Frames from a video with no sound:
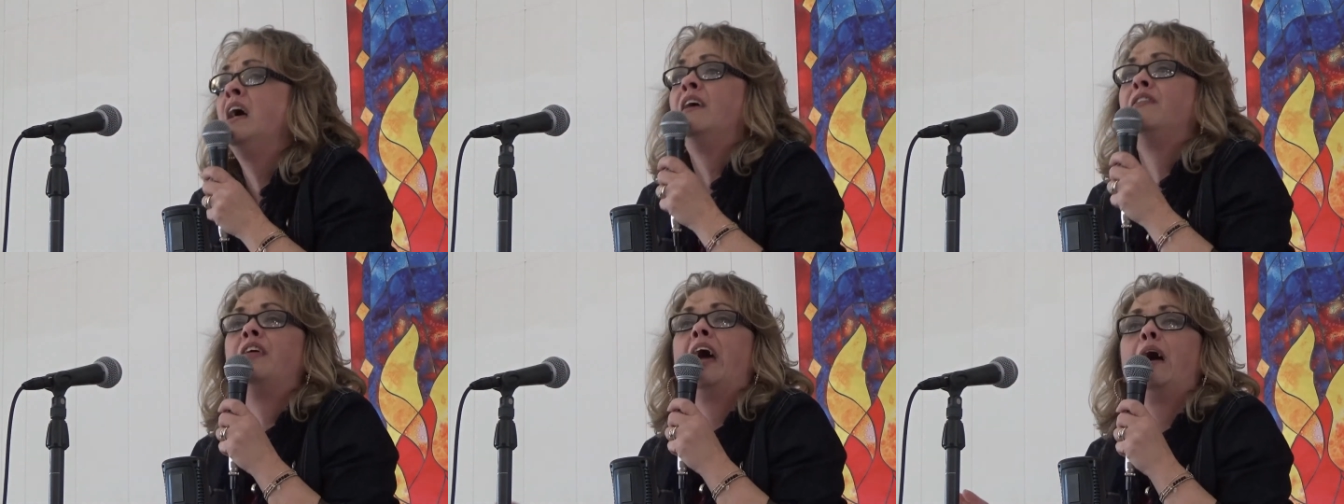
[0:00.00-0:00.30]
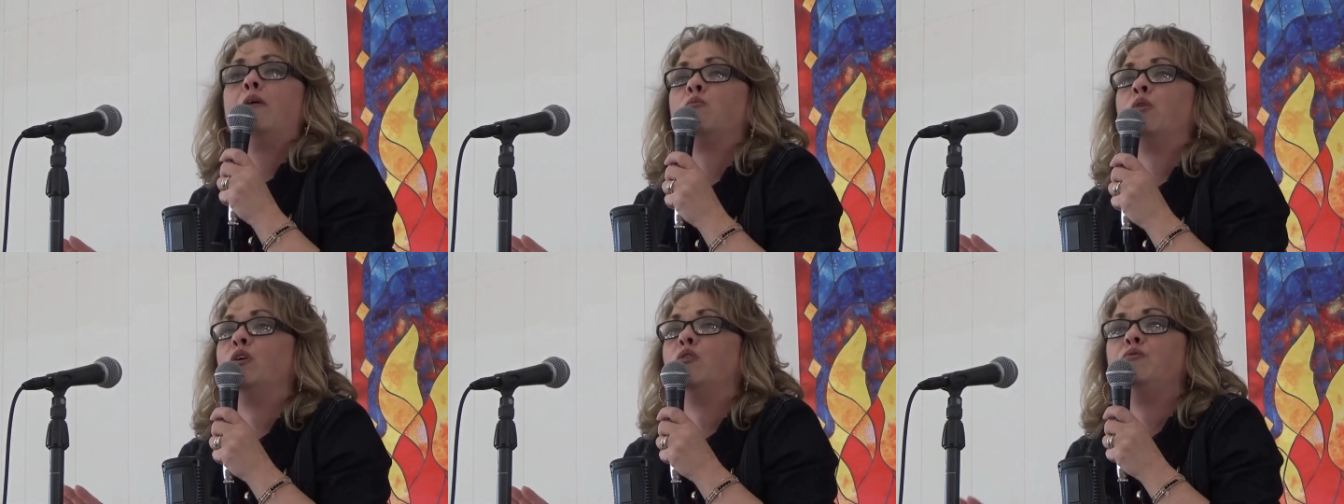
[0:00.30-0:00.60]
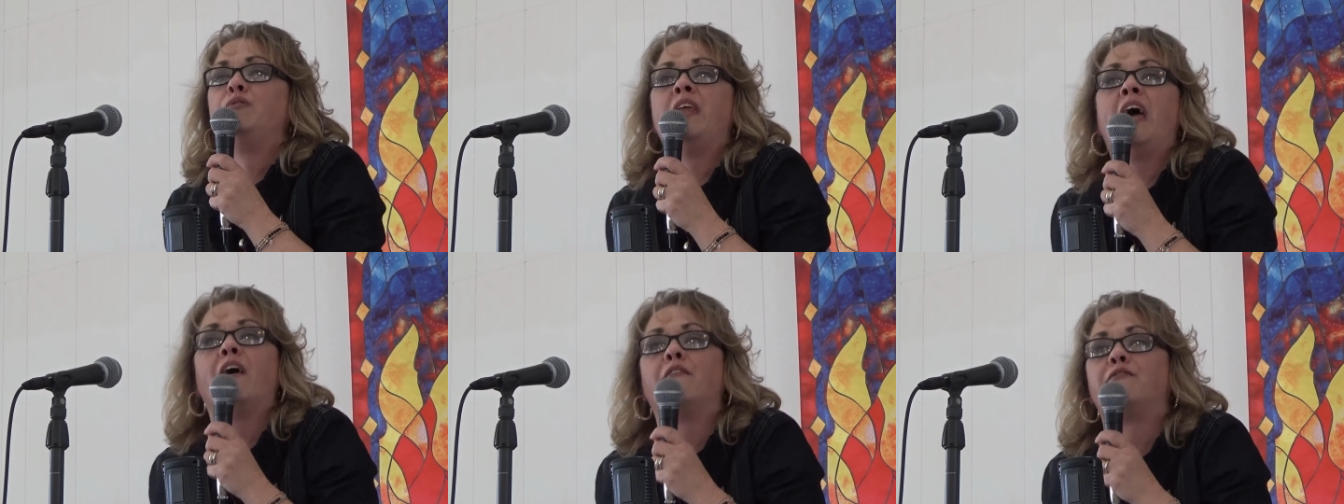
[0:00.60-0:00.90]
that
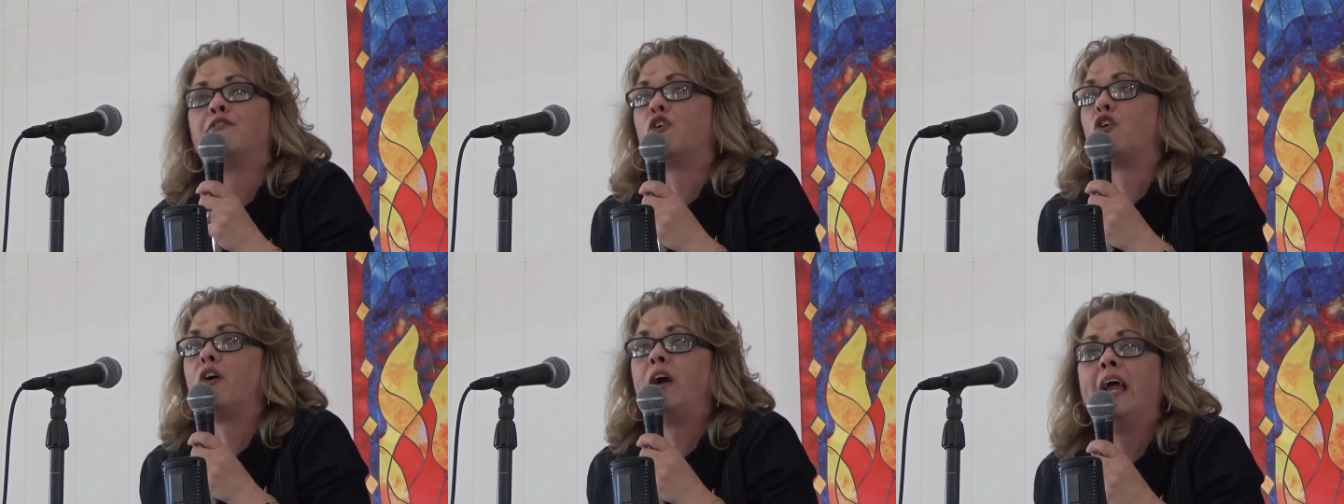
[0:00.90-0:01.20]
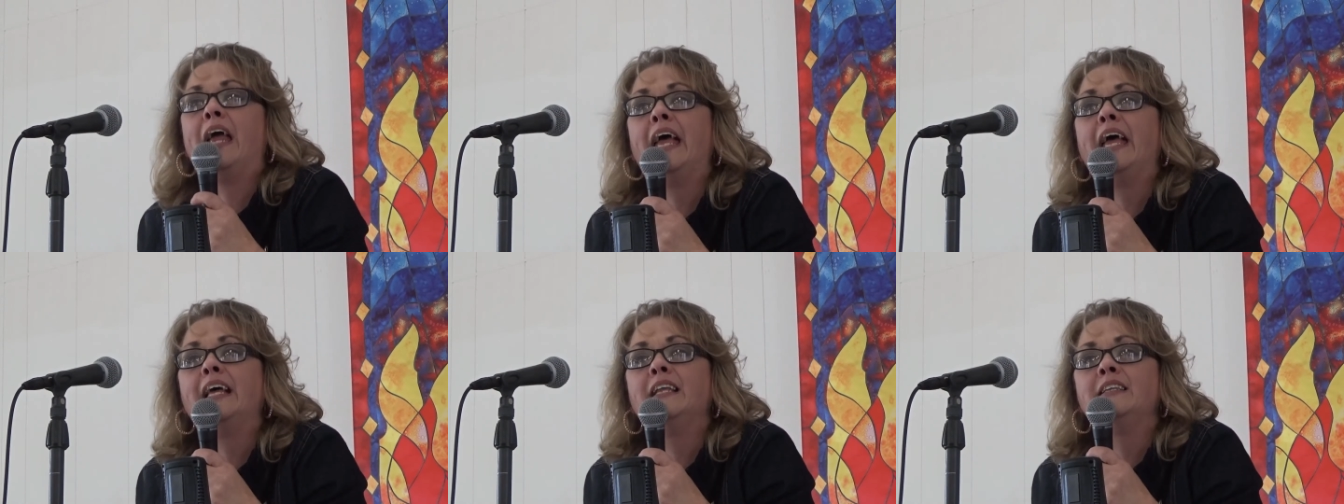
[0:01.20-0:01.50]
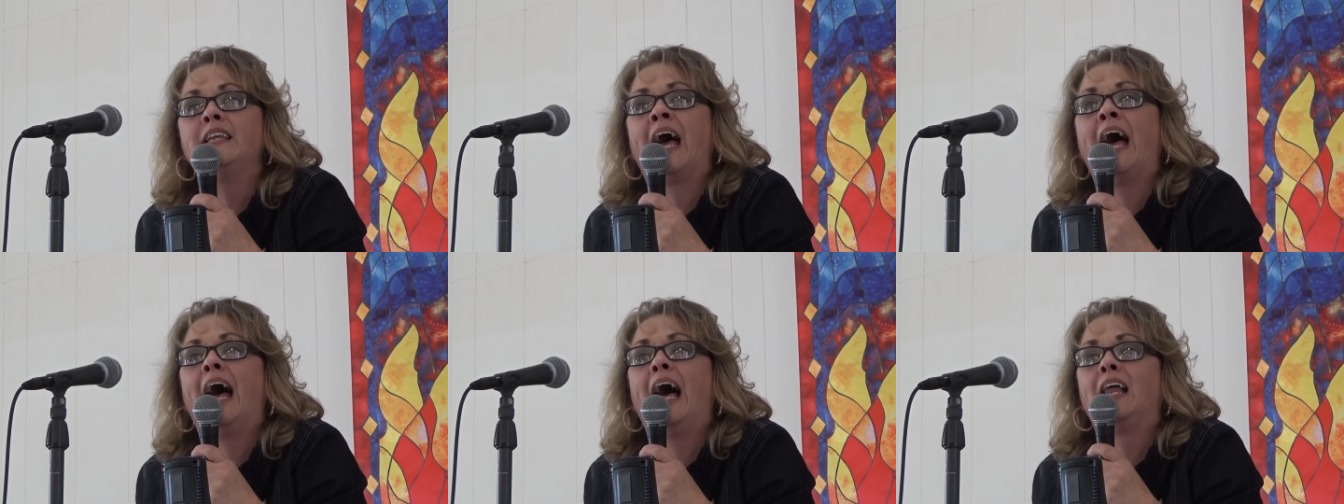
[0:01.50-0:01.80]
will never
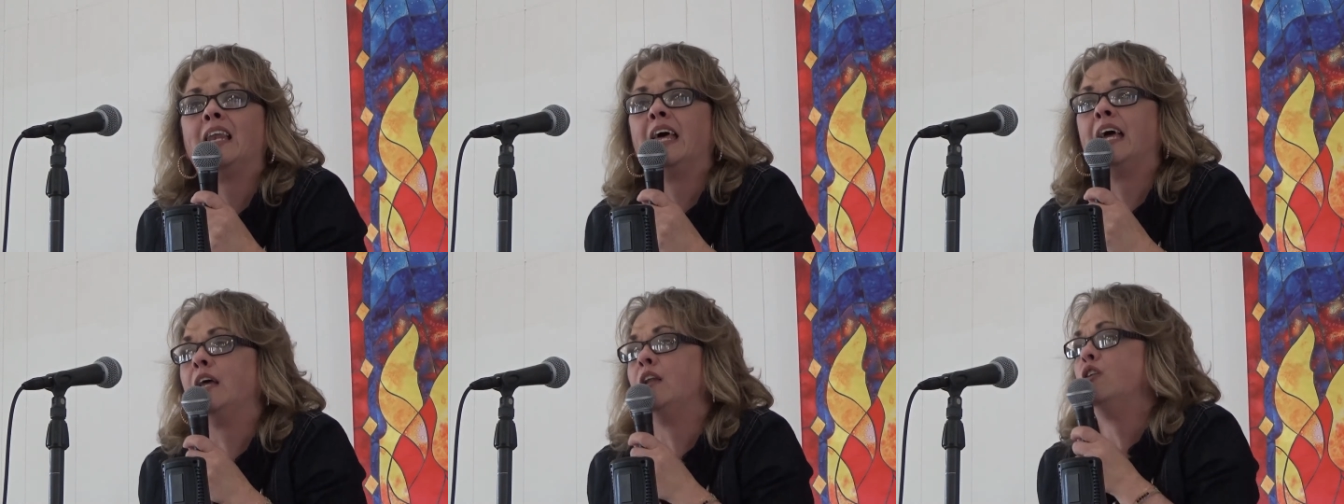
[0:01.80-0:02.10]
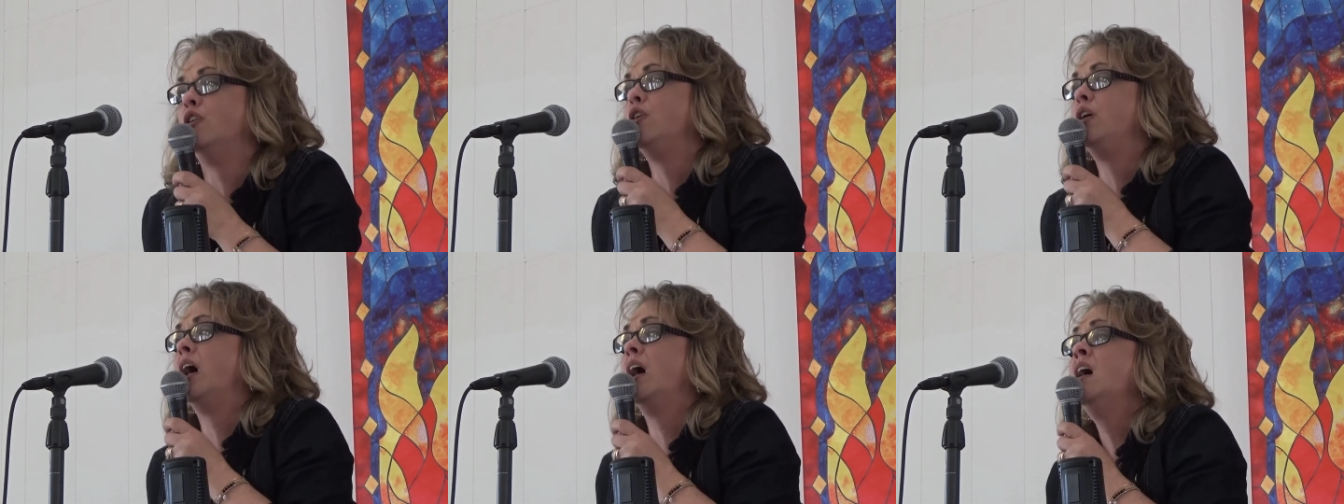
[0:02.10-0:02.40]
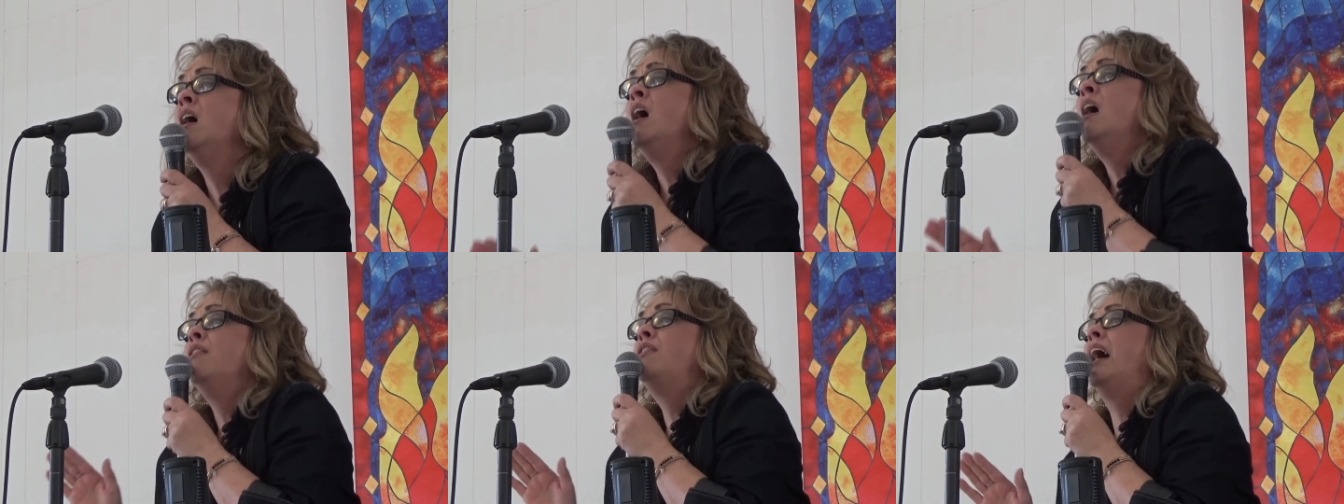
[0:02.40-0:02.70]
end. Hallelujah.
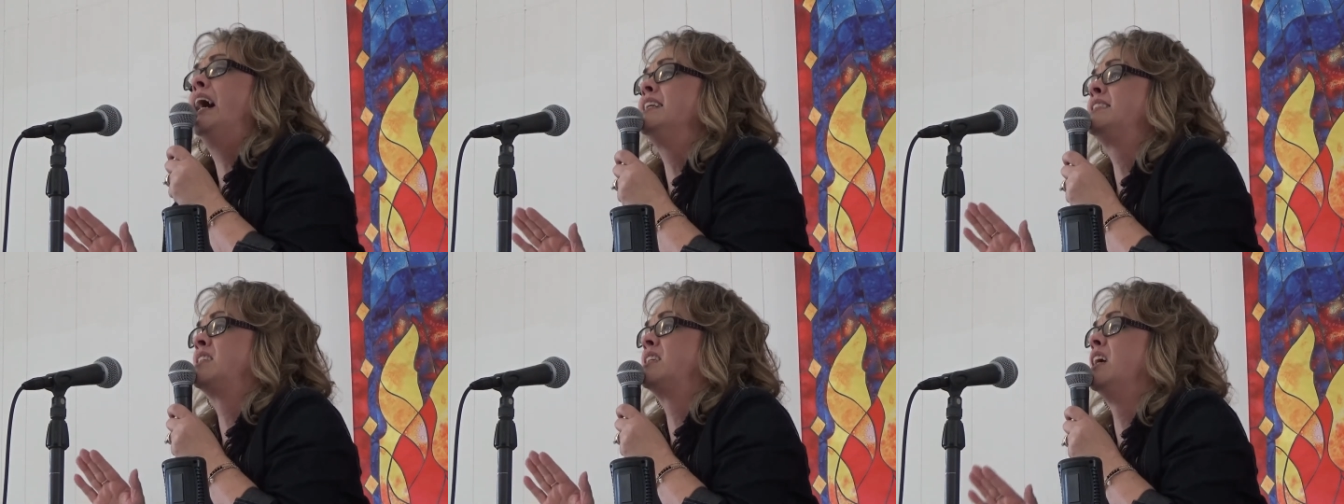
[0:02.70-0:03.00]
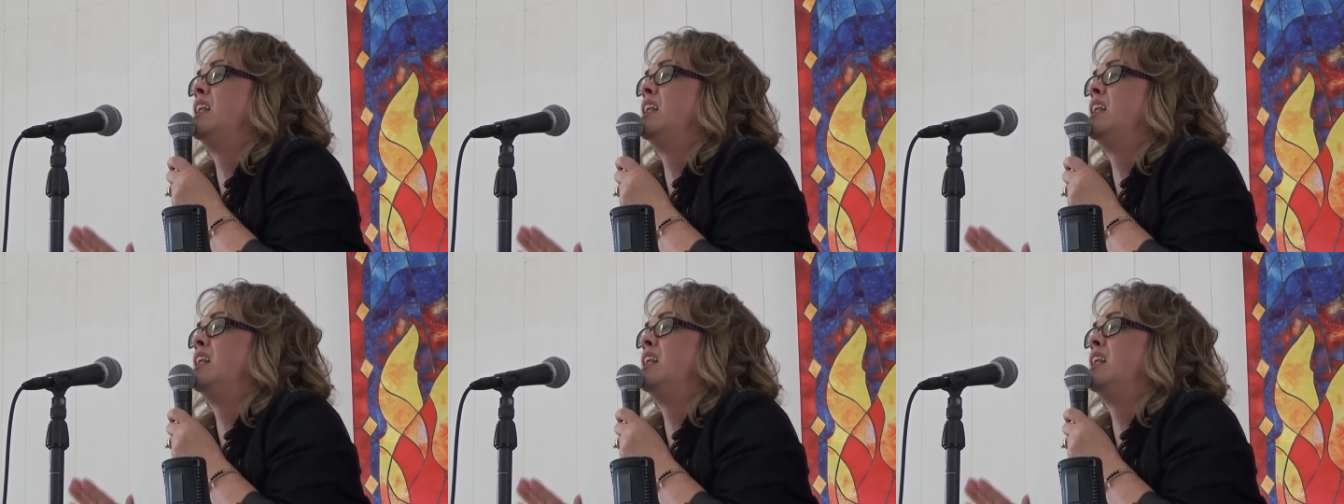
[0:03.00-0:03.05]
That's